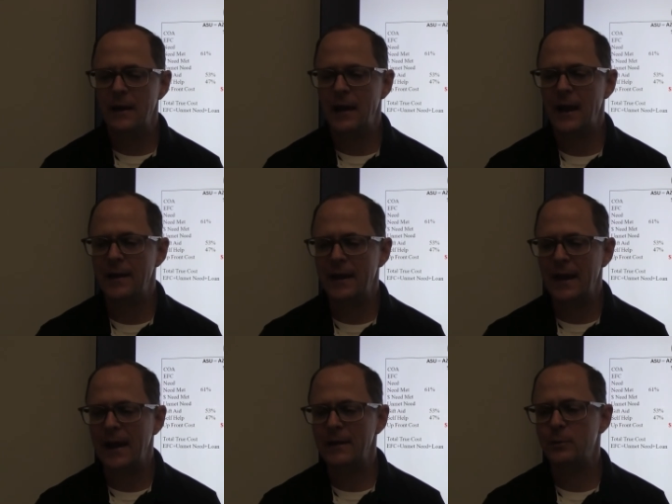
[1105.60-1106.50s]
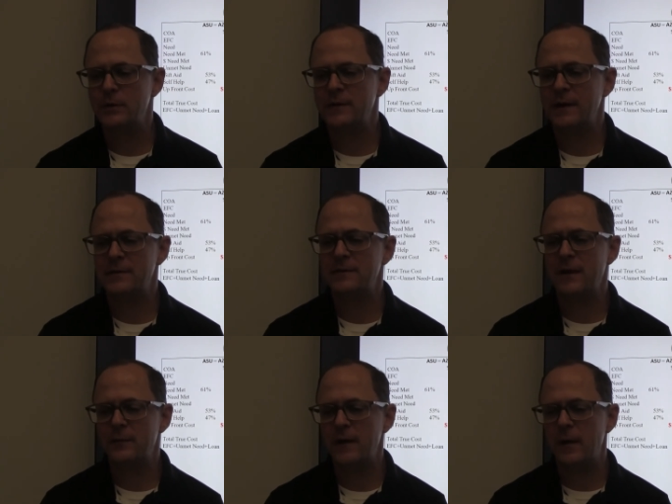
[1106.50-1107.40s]
and 8%
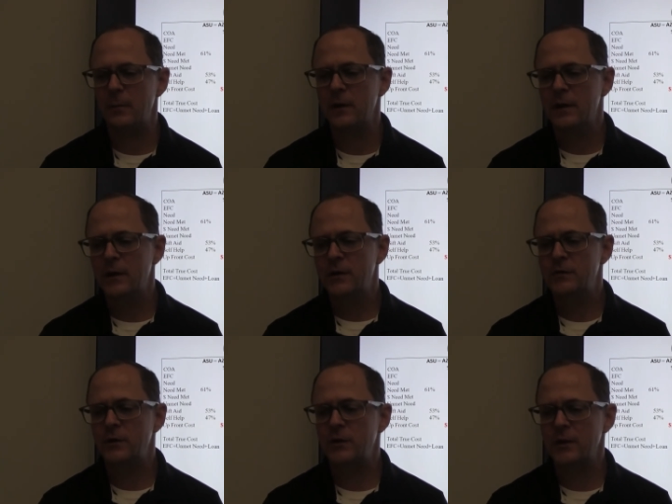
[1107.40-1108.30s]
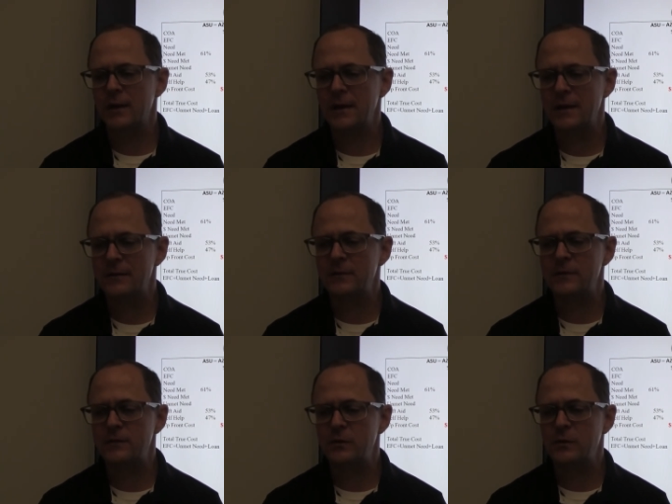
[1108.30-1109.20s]
self-help. So they're going to give
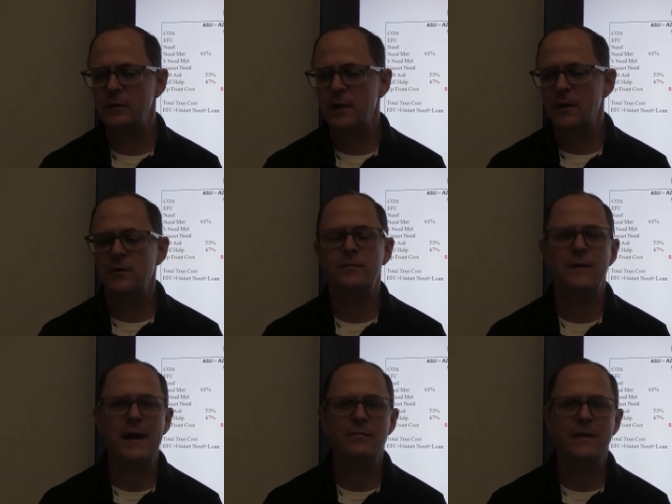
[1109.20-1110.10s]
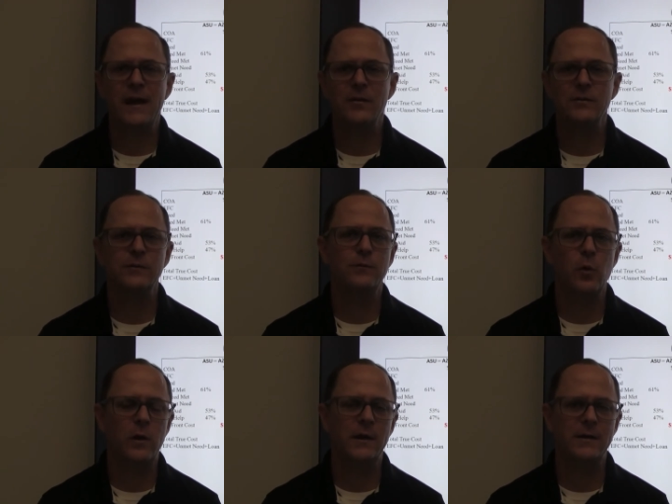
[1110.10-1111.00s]
this student
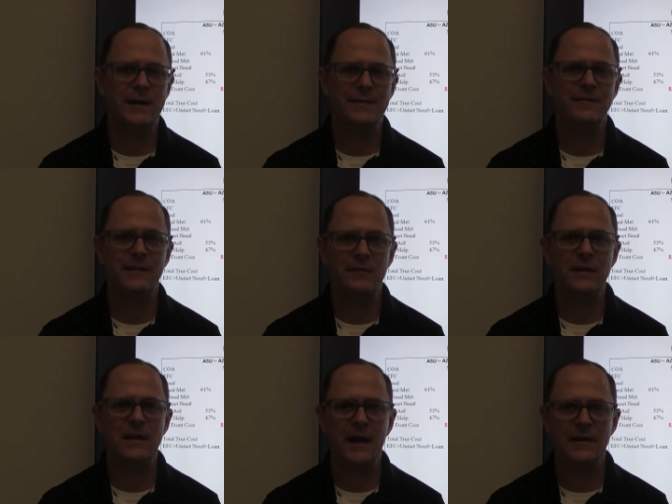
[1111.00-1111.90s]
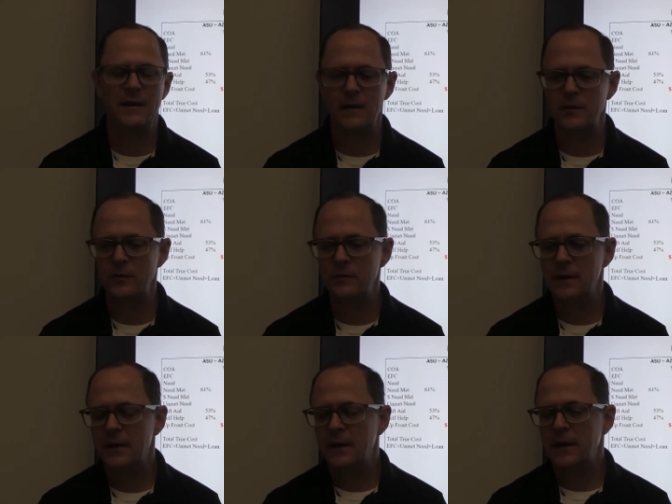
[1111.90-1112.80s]
$5,479
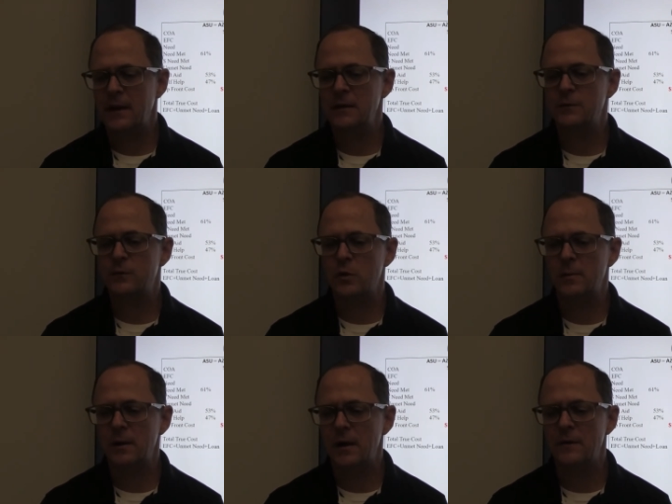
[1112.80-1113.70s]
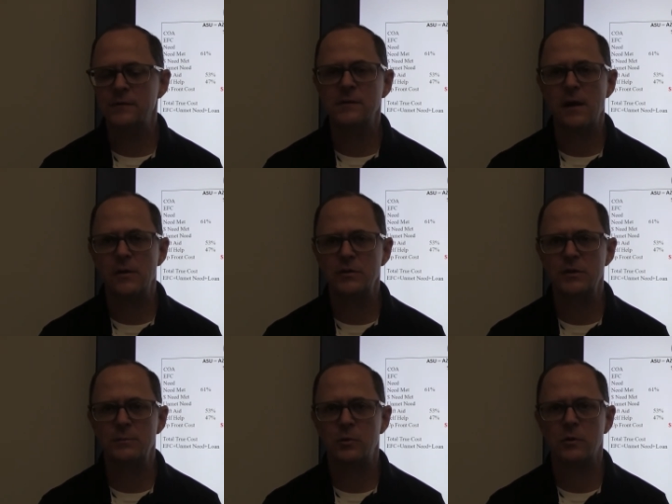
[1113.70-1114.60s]
in the form of
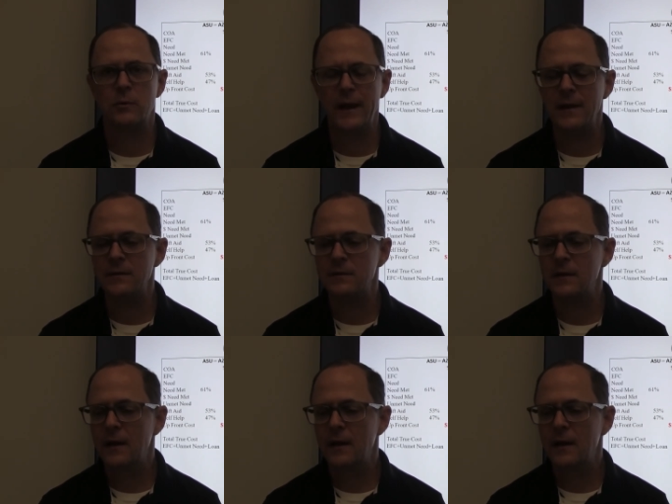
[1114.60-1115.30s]
scholarship or grant